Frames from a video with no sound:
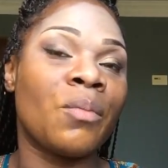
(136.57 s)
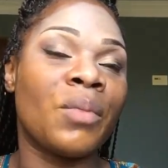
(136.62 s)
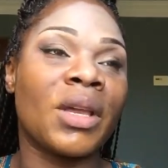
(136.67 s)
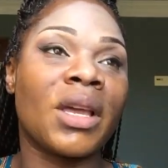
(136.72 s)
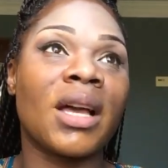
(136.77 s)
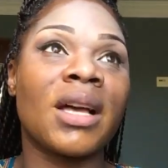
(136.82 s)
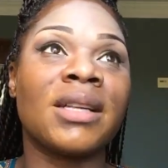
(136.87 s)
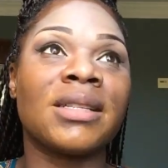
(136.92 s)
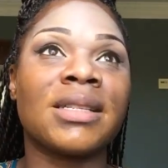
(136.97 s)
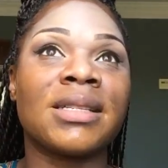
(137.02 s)

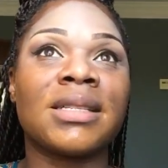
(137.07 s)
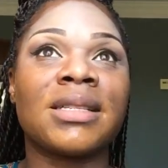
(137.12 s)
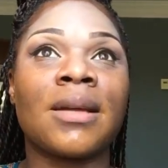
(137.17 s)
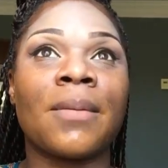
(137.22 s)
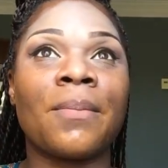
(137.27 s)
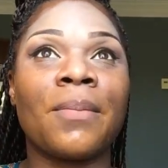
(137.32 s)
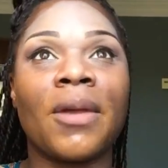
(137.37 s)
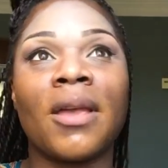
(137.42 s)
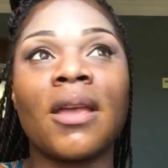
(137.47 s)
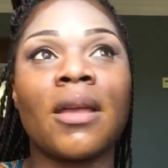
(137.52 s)
because it's
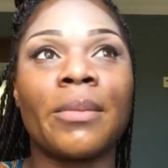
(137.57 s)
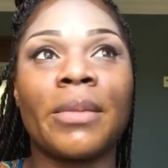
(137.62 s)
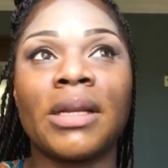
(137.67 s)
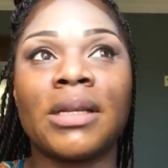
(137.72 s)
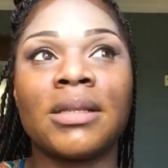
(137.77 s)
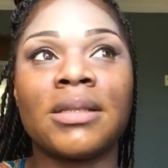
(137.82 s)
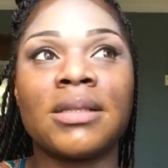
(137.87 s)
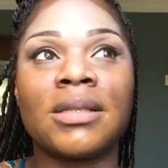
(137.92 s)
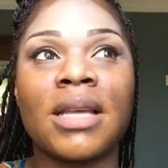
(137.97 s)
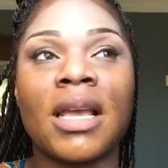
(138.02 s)
a
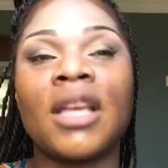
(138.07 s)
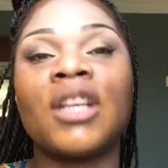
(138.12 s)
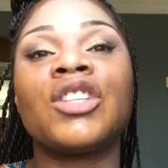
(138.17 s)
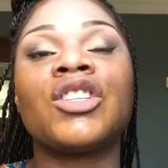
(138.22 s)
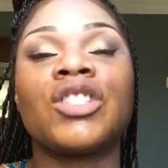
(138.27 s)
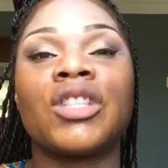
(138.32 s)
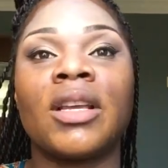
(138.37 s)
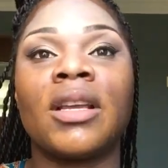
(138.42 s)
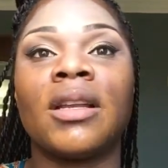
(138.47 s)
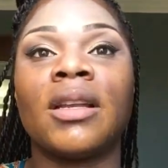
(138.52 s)

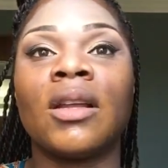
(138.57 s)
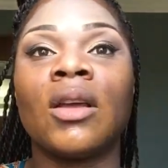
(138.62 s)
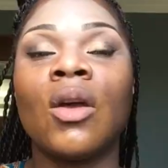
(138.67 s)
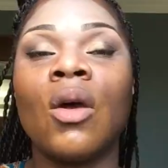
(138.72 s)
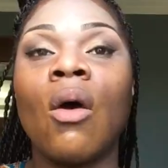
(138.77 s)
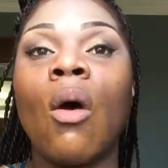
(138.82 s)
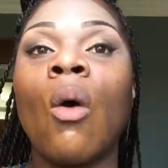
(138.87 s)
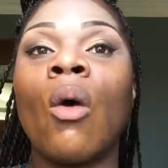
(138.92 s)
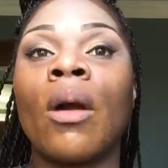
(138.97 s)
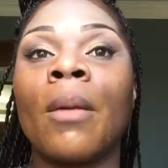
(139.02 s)
pigmentation
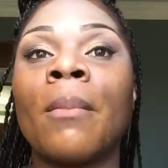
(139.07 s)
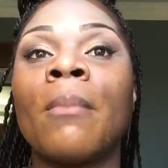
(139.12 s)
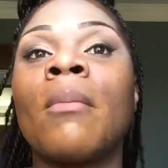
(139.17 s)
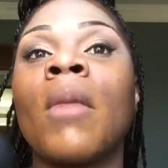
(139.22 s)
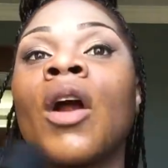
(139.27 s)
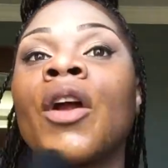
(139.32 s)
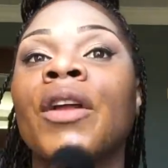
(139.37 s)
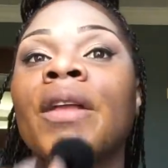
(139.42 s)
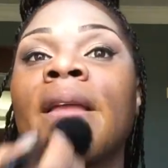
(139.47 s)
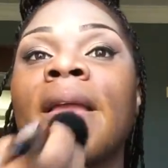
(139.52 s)
or
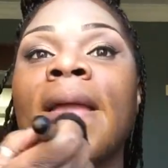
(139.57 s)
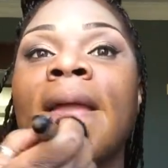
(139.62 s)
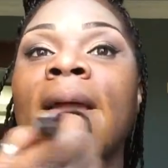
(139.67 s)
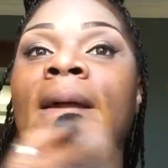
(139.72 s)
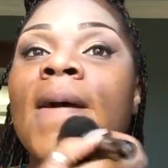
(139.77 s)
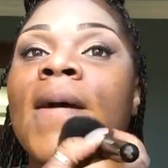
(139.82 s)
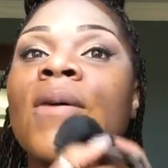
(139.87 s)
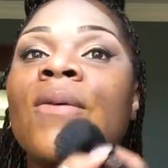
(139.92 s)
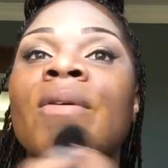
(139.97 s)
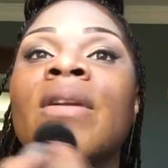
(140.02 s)

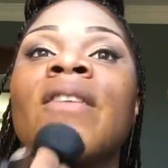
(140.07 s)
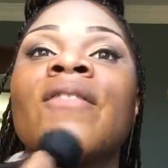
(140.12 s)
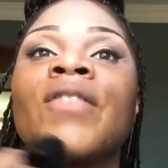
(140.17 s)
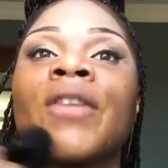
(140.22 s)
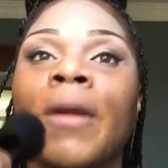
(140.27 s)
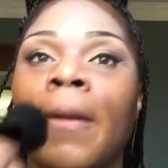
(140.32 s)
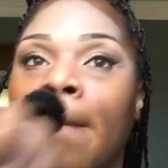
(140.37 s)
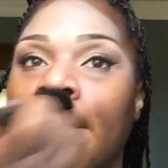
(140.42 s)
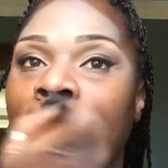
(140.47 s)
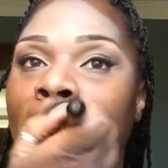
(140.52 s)
marking,
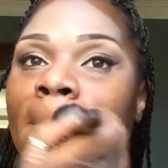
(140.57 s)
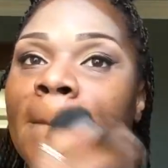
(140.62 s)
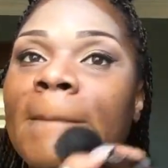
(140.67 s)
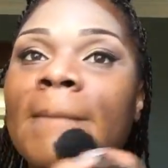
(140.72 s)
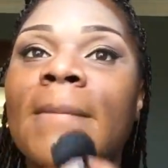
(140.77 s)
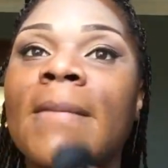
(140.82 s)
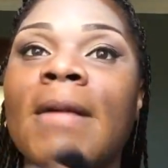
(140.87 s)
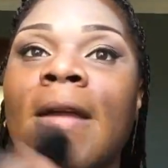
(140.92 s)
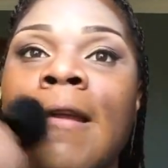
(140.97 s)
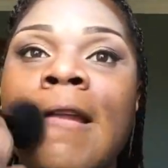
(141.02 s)
whatever
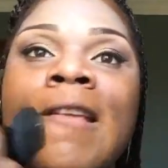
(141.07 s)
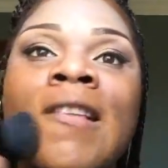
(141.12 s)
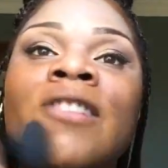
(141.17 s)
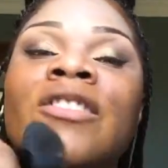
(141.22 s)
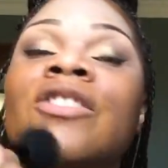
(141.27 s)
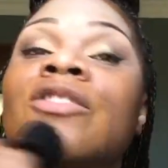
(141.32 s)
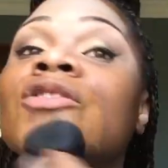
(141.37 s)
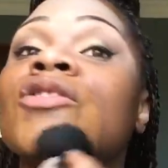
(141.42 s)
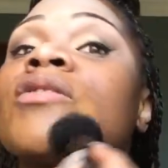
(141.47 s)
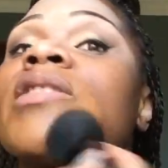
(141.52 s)
kind of
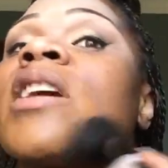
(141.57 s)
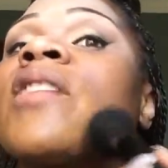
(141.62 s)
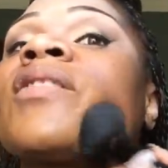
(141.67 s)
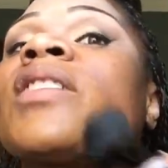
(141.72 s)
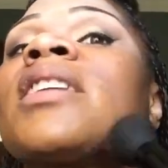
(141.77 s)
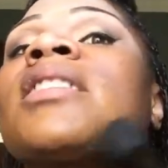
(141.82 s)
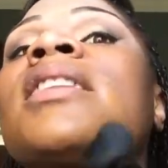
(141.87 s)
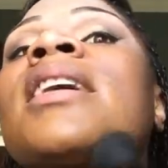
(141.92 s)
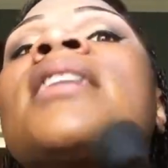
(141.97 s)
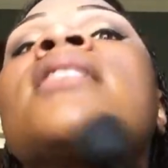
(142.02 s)
issues you
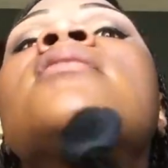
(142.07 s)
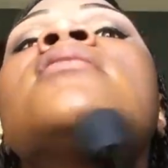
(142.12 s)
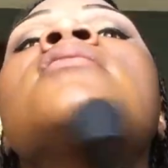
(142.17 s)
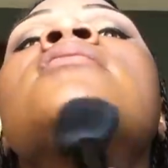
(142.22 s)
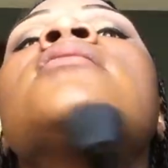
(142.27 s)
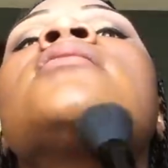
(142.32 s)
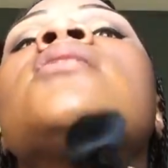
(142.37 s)
have like that.